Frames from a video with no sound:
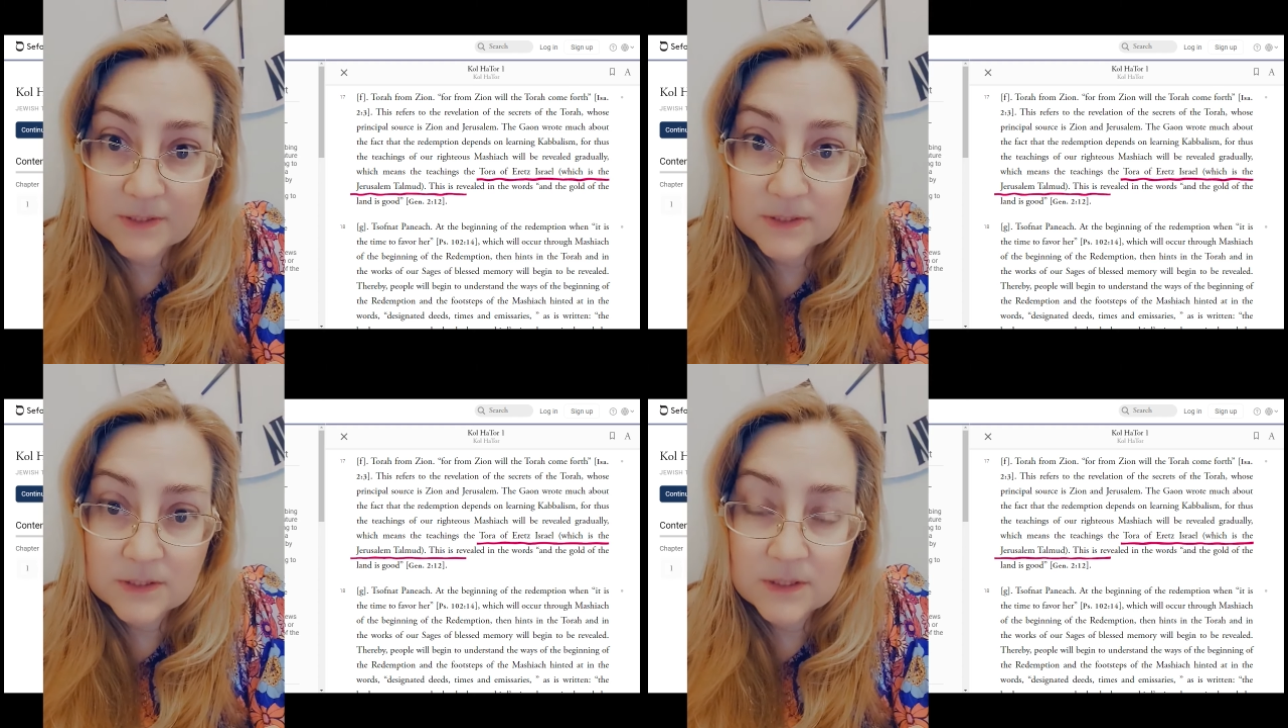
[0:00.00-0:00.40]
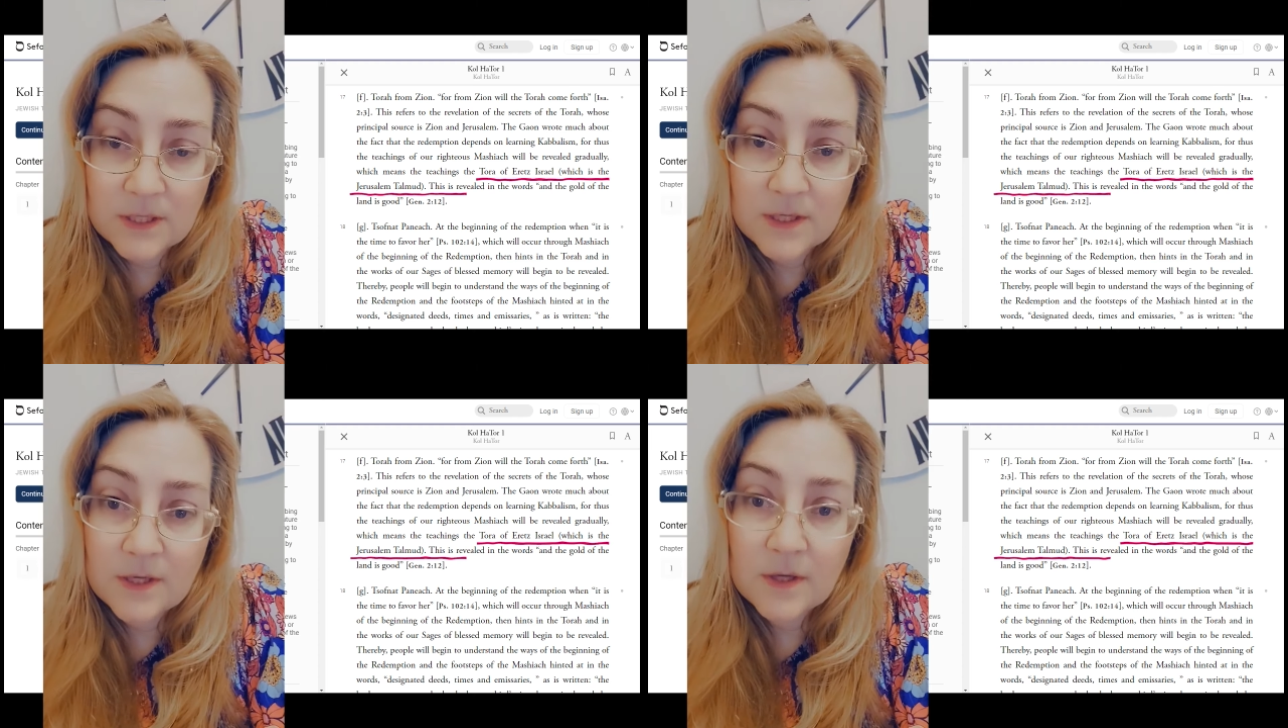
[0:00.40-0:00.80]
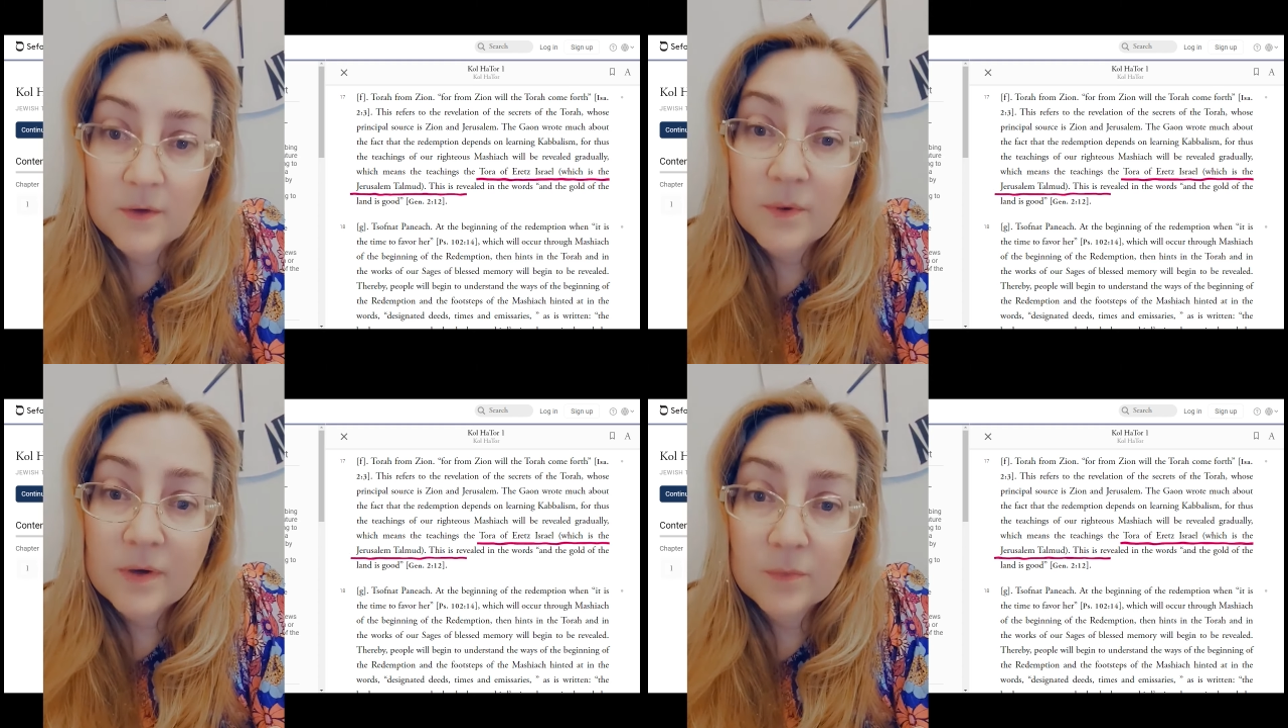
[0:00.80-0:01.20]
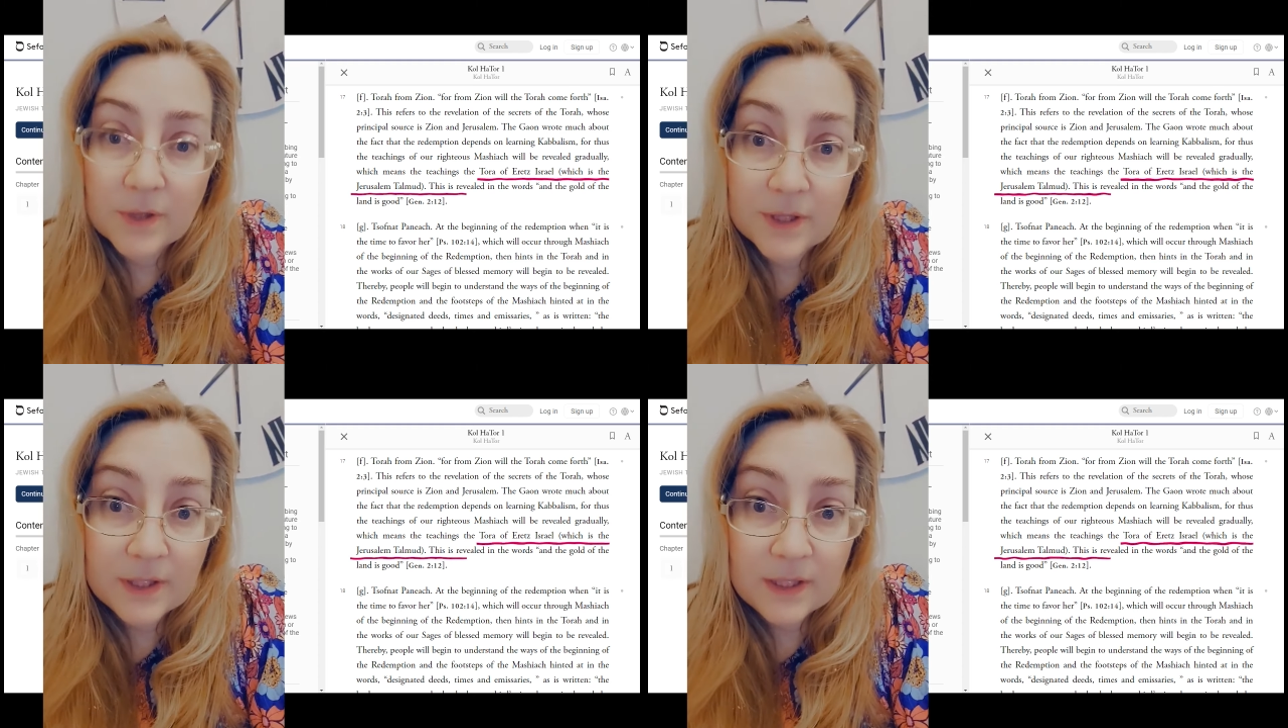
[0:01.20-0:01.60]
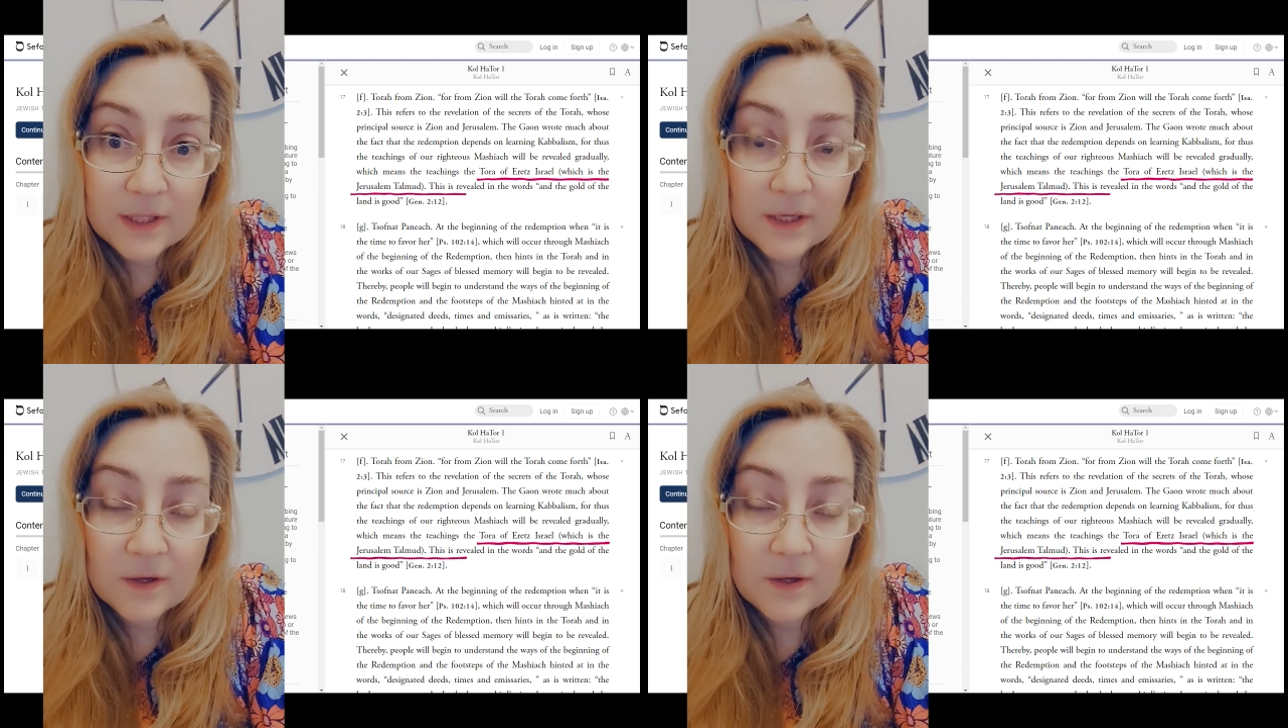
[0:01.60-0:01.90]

when really,